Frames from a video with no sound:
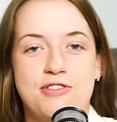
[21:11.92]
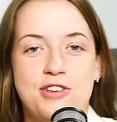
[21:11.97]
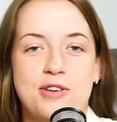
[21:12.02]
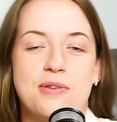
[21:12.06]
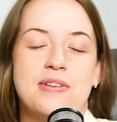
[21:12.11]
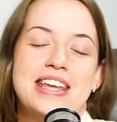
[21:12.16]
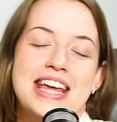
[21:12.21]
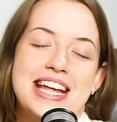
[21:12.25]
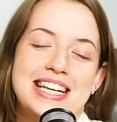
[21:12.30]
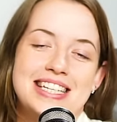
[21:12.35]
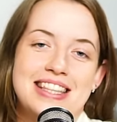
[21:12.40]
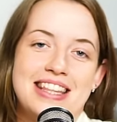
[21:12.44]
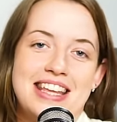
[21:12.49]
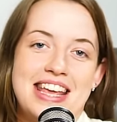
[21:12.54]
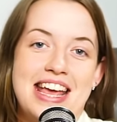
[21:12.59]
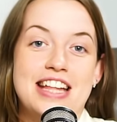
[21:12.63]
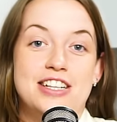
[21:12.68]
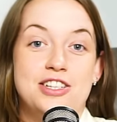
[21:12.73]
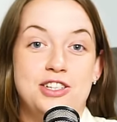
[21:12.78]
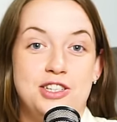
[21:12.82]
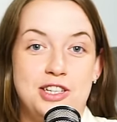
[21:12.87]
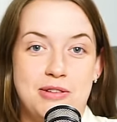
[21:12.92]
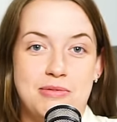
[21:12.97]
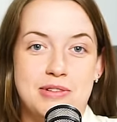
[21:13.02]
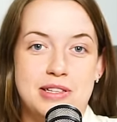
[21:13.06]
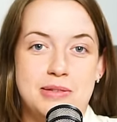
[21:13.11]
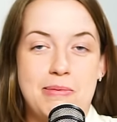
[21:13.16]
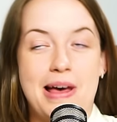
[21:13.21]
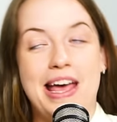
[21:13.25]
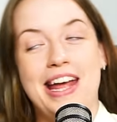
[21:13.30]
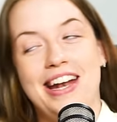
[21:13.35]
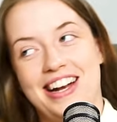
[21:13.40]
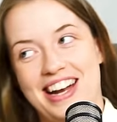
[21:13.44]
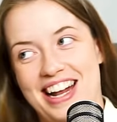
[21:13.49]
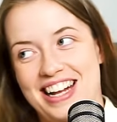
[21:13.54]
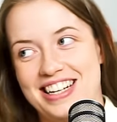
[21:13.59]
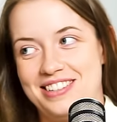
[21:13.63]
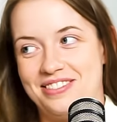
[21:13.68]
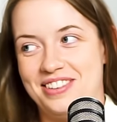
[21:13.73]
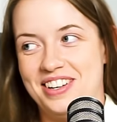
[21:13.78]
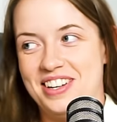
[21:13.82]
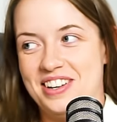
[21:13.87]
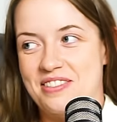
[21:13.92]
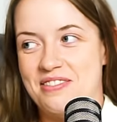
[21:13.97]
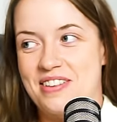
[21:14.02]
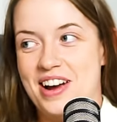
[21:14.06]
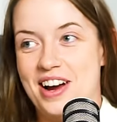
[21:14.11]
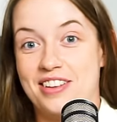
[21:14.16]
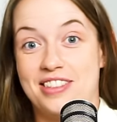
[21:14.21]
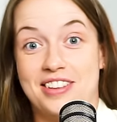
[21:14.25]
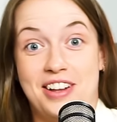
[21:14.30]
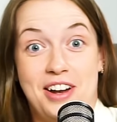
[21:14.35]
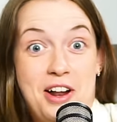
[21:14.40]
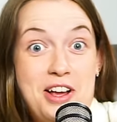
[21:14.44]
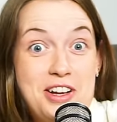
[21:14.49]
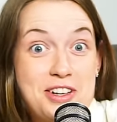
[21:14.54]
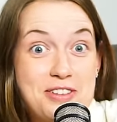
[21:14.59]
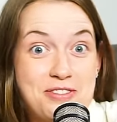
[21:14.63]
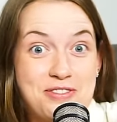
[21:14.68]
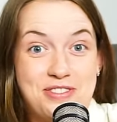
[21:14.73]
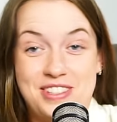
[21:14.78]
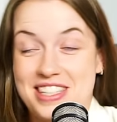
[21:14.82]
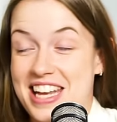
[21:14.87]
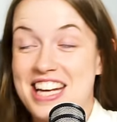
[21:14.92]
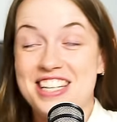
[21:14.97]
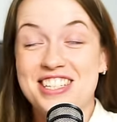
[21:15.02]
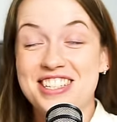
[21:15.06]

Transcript: for you at the end of the year to do with Spain and Andy running a marathon. Look, stay